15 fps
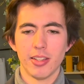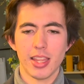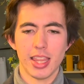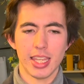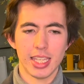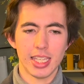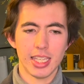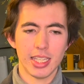
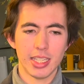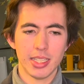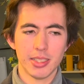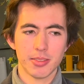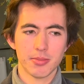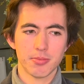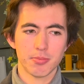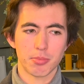the
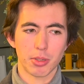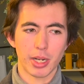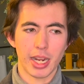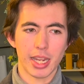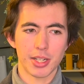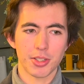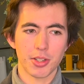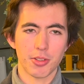
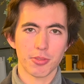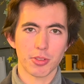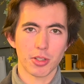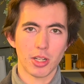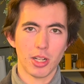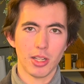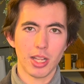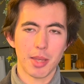brand overall.